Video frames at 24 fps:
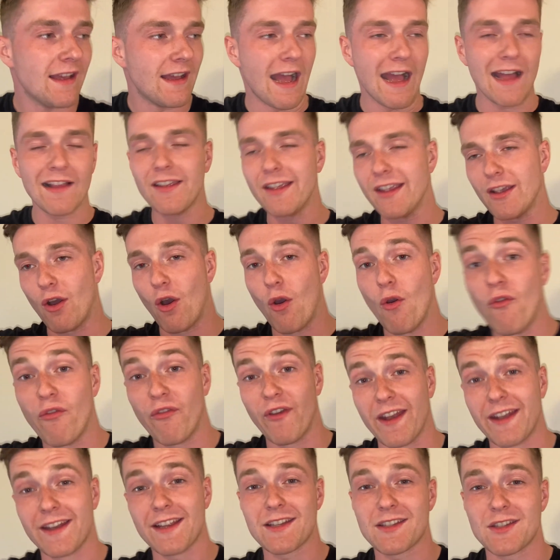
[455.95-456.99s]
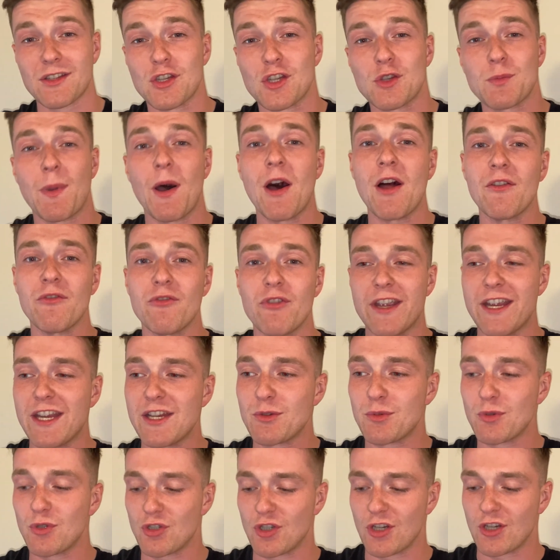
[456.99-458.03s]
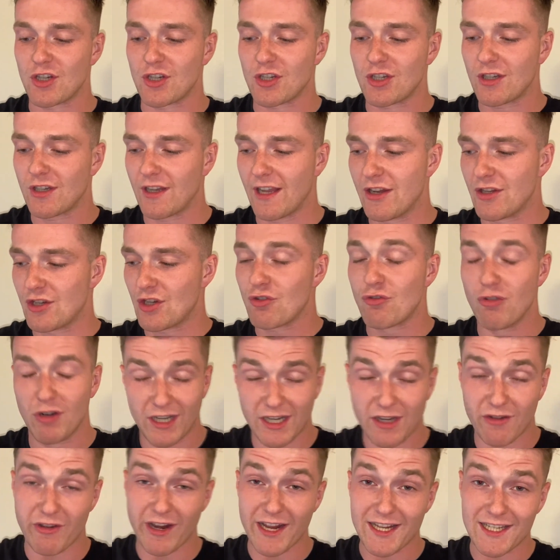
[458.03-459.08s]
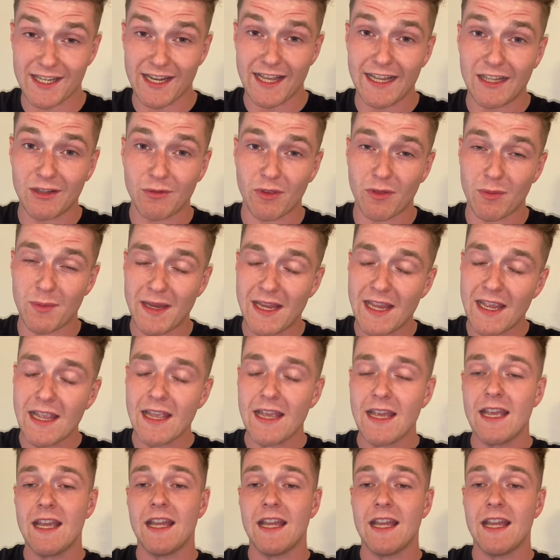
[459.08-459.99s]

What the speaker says: I like all fitness, and Spartan Race was just, it just really resonated with me.